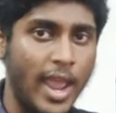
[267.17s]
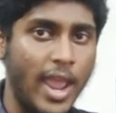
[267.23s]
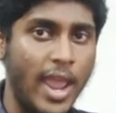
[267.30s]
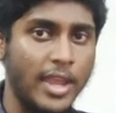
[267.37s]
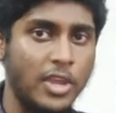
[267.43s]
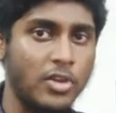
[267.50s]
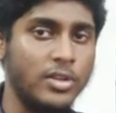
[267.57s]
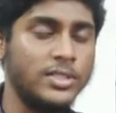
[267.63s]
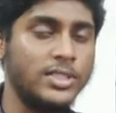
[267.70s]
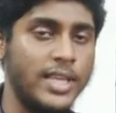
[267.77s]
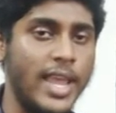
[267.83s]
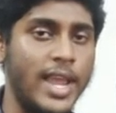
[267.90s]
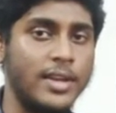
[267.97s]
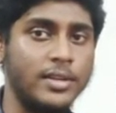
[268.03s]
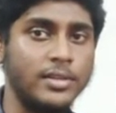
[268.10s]

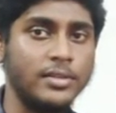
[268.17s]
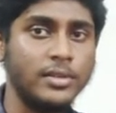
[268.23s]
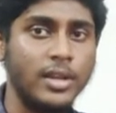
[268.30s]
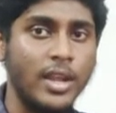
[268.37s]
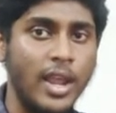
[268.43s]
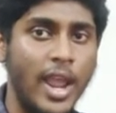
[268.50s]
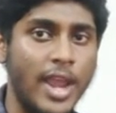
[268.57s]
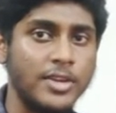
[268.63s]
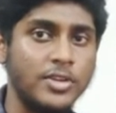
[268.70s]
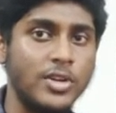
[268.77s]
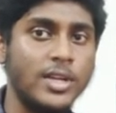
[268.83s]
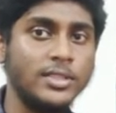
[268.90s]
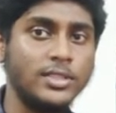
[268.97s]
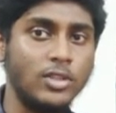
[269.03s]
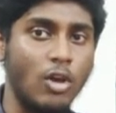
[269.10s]
accuracy and
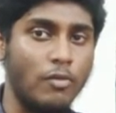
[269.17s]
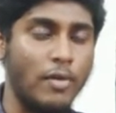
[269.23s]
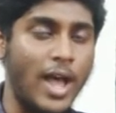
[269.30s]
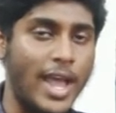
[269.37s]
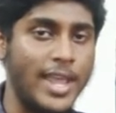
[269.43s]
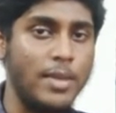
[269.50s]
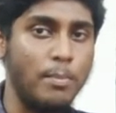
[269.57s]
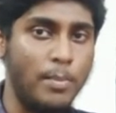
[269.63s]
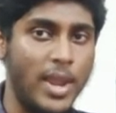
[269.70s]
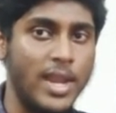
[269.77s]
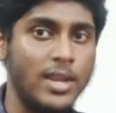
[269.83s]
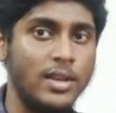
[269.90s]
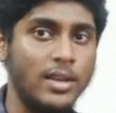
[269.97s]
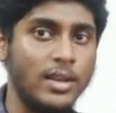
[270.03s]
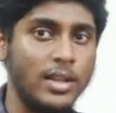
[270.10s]
endurance of eye
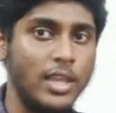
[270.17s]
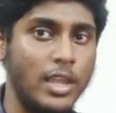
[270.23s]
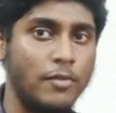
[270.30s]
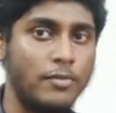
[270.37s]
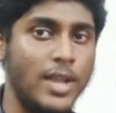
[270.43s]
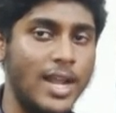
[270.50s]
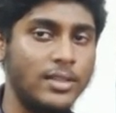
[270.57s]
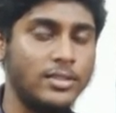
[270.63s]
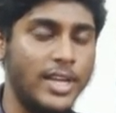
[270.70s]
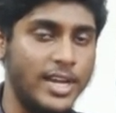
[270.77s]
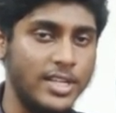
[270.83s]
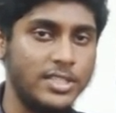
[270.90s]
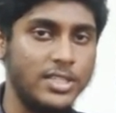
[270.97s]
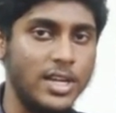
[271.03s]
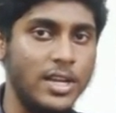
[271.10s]
pain if done
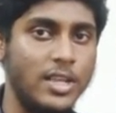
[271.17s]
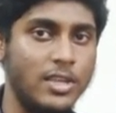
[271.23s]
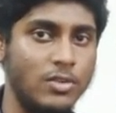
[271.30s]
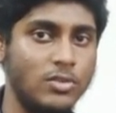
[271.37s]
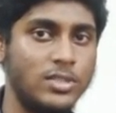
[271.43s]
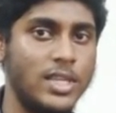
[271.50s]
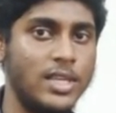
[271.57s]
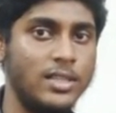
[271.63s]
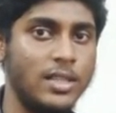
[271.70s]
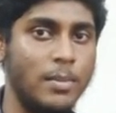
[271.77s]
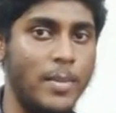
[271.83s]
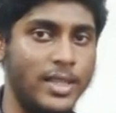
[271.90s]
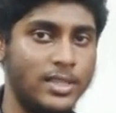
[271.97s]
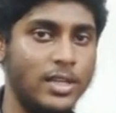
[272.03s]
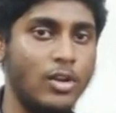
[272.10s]
traditionally using the
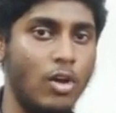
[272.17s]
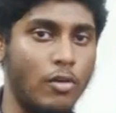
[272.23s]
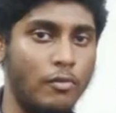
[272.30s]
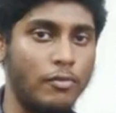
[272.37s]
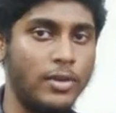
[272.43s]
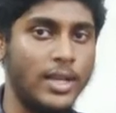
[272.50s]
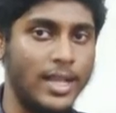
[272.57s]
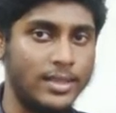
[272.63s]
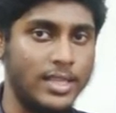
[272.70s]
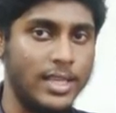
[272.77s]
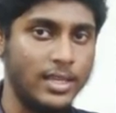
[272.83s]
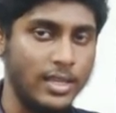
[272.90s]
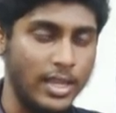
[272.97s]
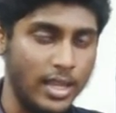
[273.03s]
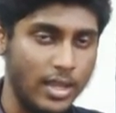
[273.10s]
method of
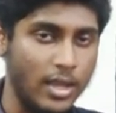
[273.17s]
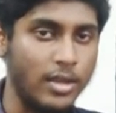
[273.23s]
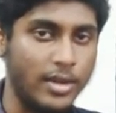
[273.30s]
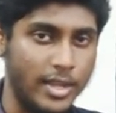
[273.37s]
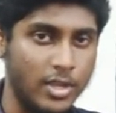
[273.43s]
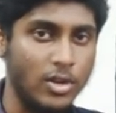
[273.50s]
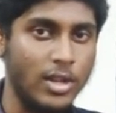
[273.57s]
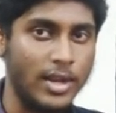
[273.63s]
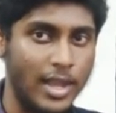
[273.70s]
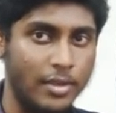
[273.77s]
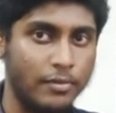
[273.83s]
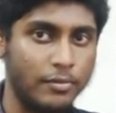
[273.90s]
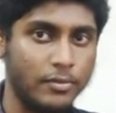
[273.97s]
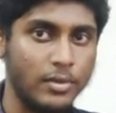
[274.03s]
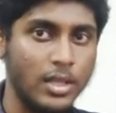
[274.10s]
cutting a regular
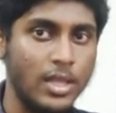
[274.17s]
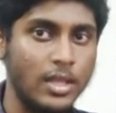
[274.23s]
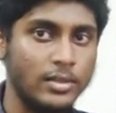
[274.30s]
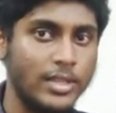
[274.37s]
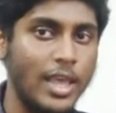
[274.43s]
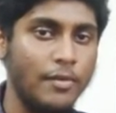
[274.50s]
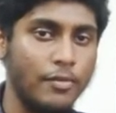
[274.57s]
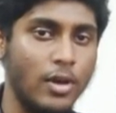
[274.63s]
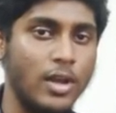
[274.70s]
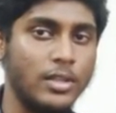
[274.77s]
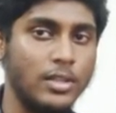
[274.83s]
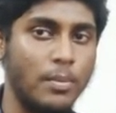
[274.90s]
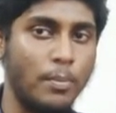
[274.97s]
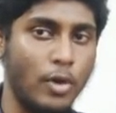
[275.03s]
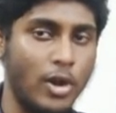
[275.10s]
knife.
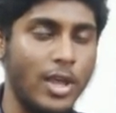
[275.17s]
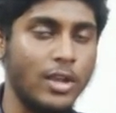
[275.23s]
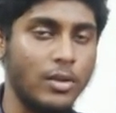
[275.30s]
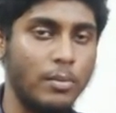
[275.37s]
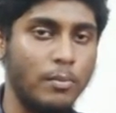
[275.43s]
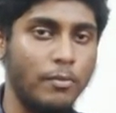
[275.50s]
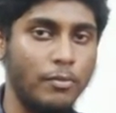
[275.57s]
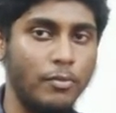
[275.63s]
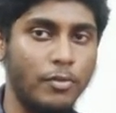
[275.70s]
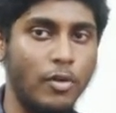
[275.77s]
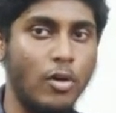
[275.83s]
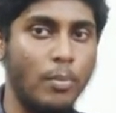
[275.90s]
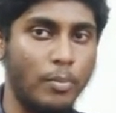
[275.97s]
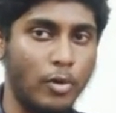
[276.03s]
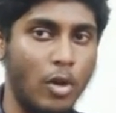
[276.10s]
Therefore, the product
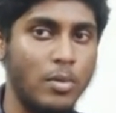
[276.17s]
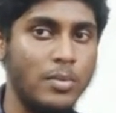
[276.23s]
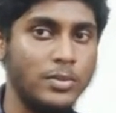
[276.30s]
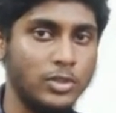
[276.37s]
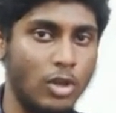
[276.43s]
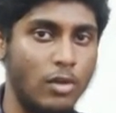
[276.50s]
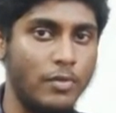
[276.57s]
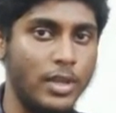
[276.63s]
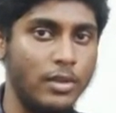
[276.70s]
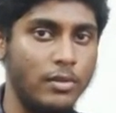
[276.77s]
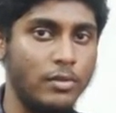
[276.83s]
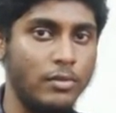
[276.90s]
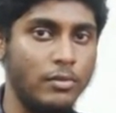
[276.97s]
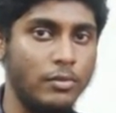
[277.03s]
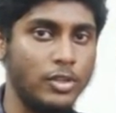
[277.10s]
for problem
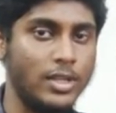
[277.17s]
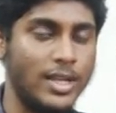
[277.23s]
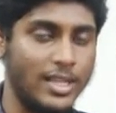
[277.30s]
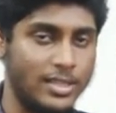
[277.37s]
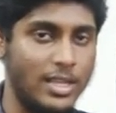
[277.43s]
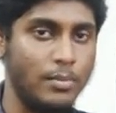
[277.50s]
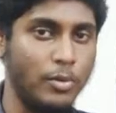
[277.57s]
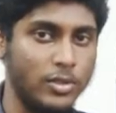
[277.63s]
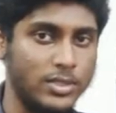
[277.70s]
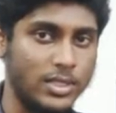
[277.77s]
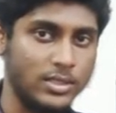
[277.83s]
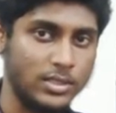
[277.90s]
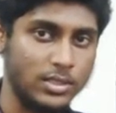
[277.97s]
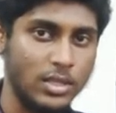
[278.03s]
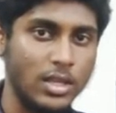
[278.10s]
solving for the cutting process.